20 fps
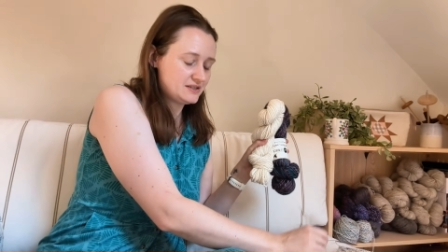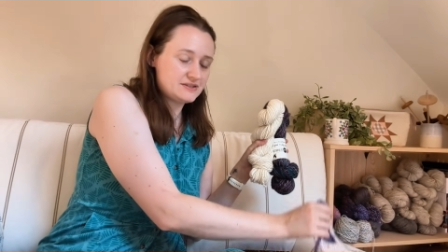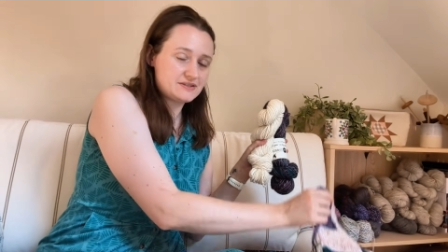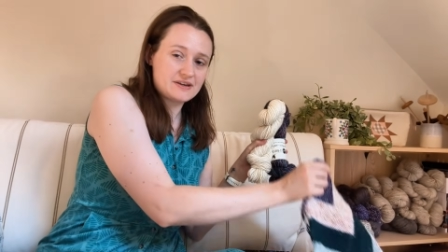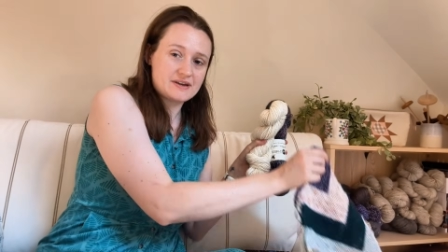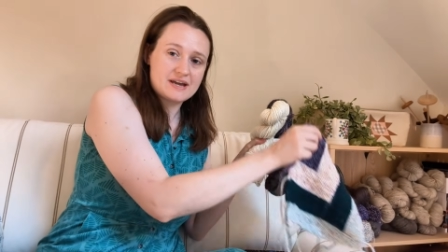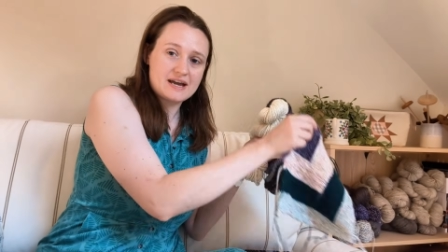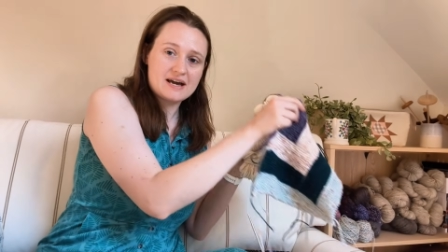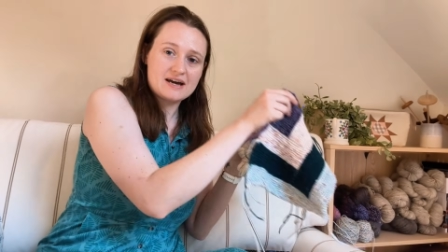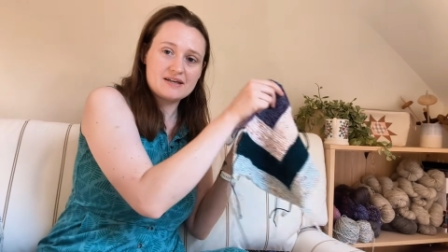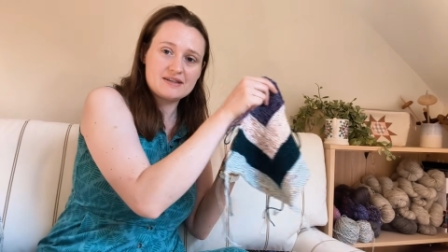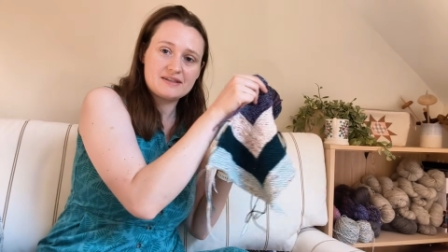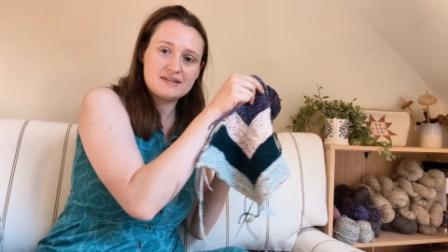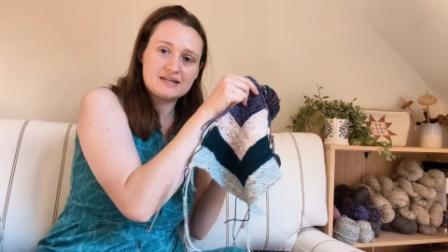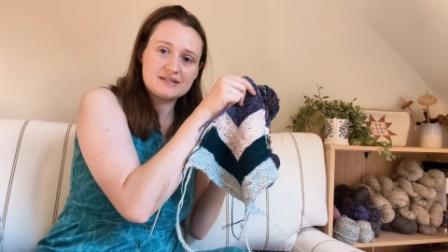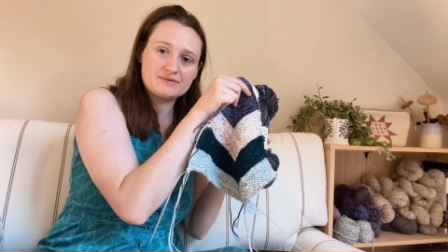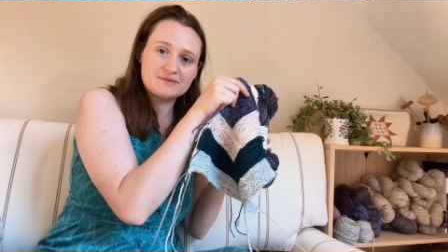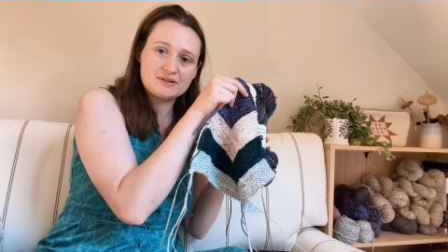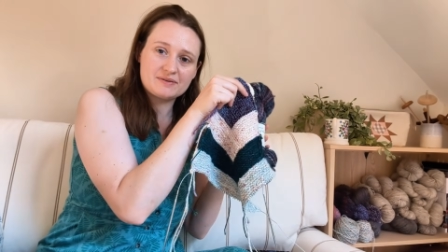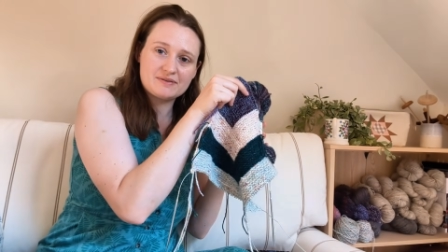
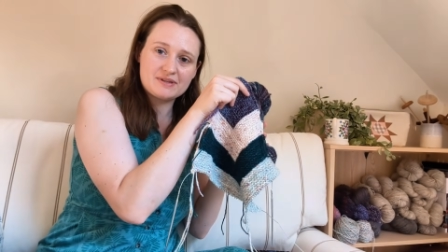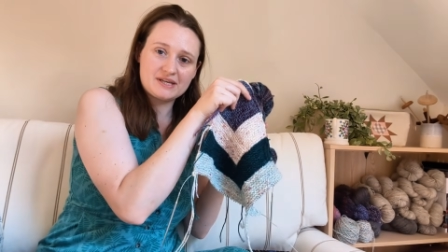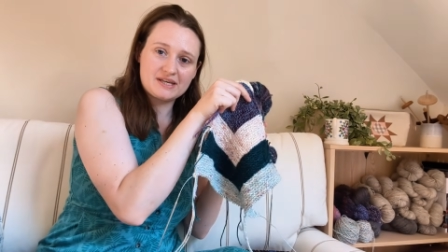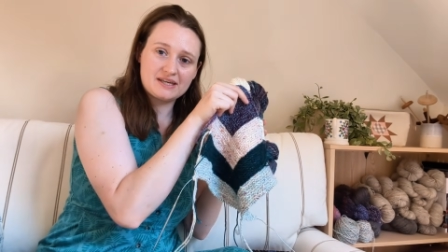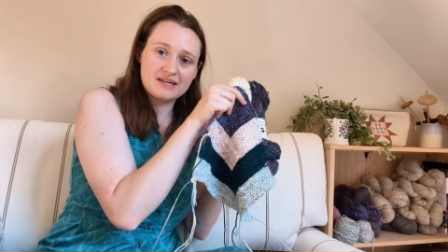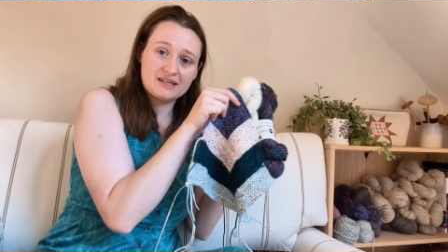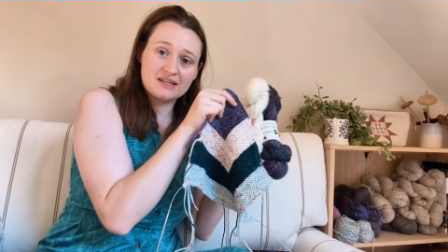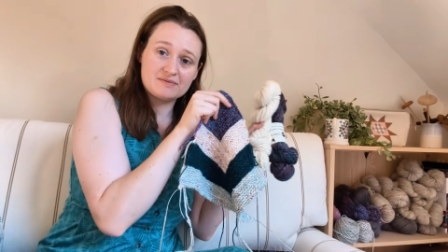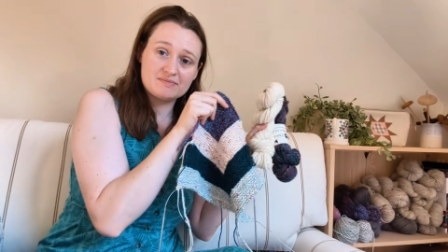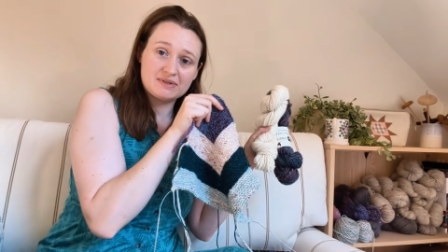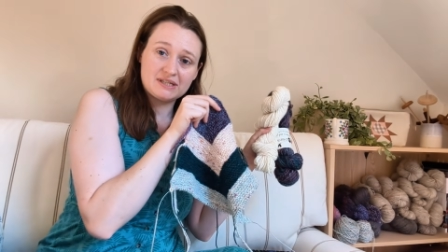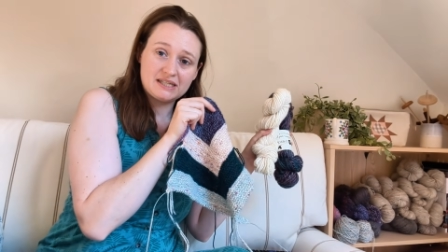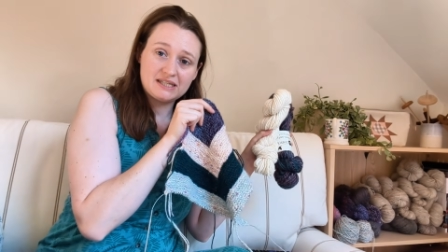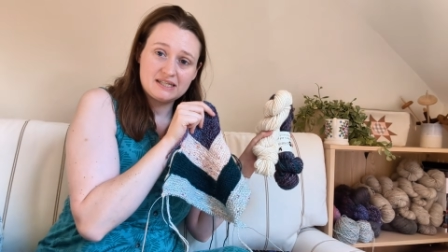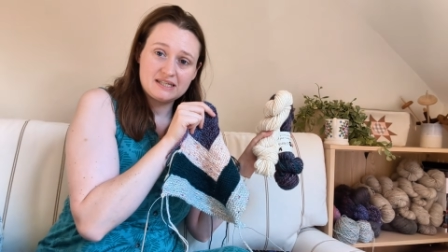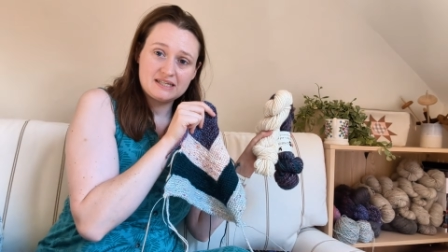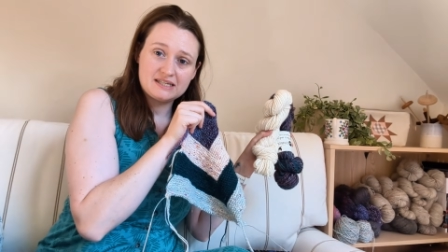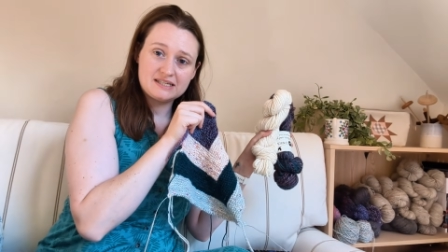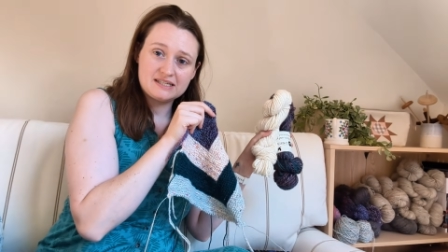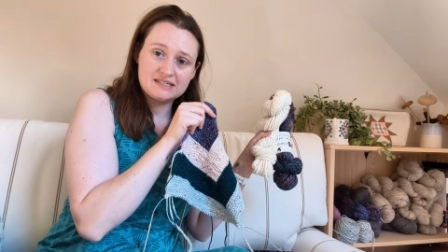that's what I'm thinking at the
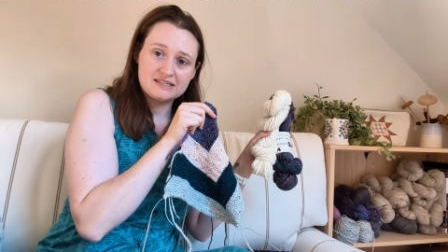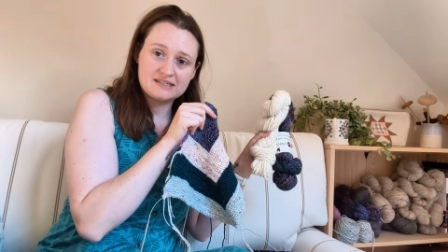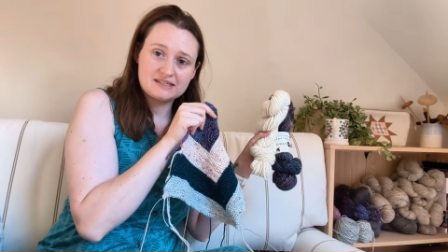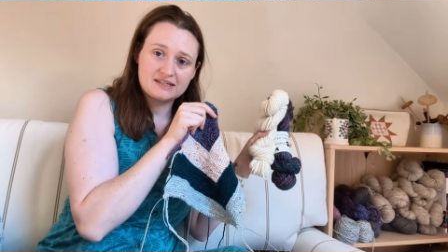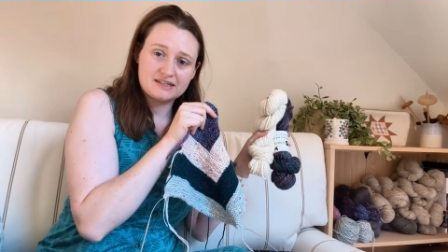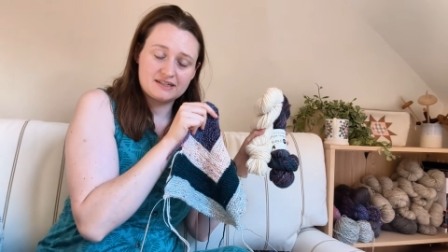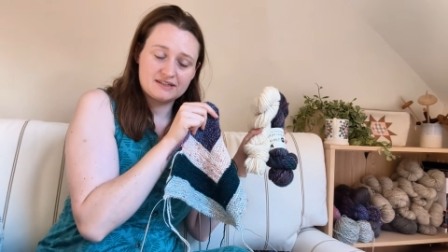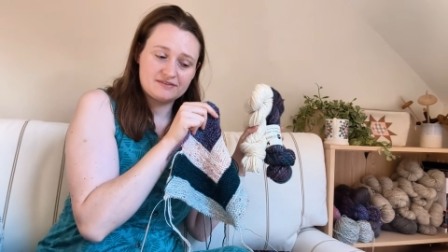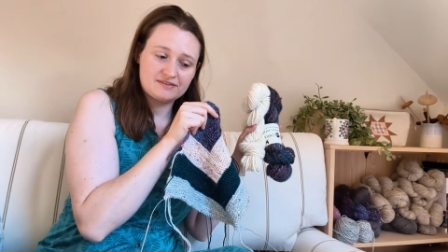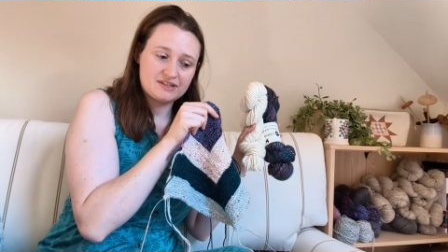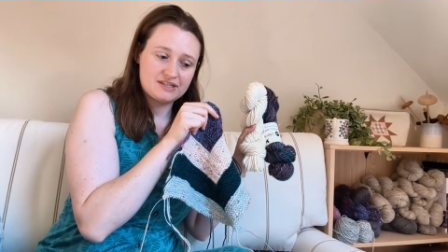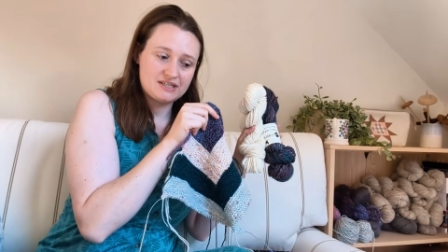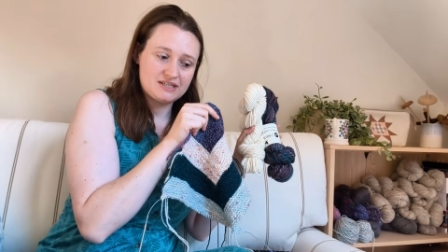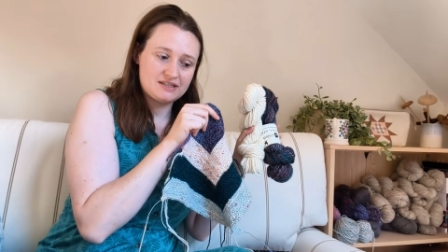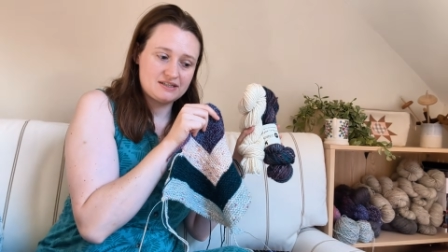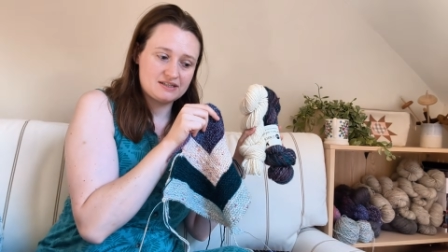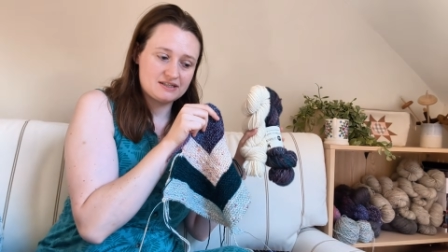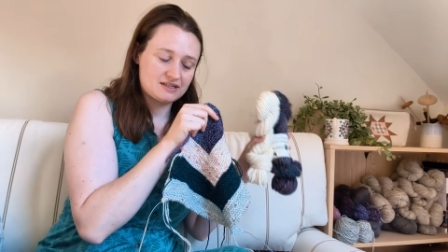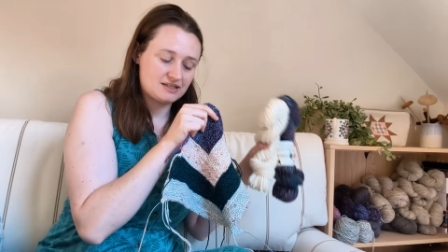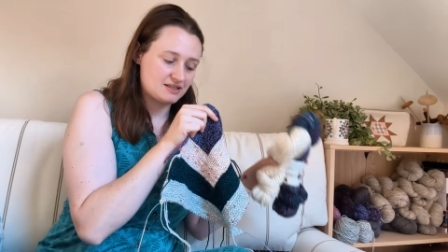minute, is kind of
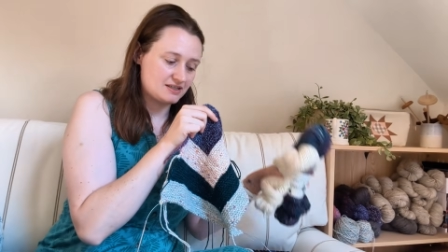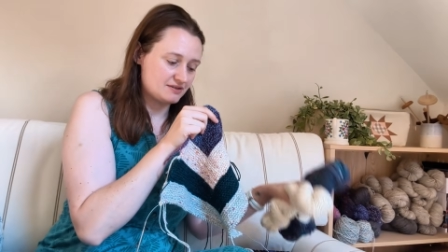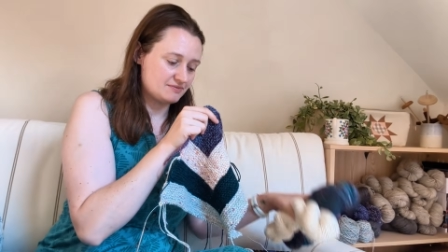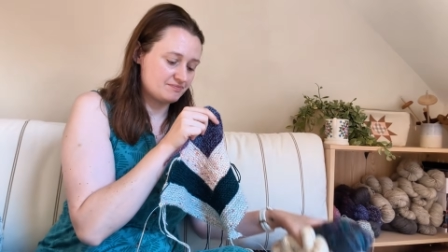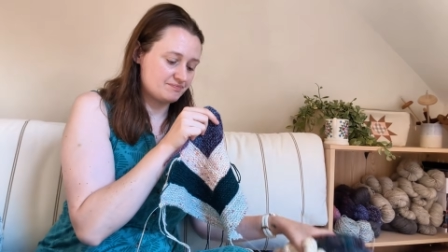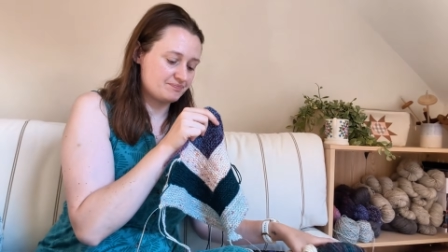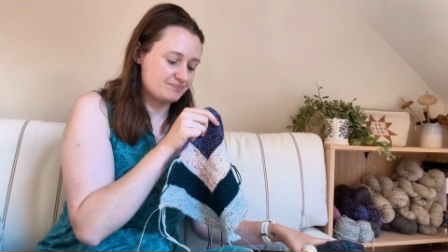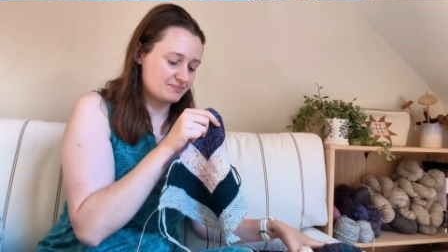either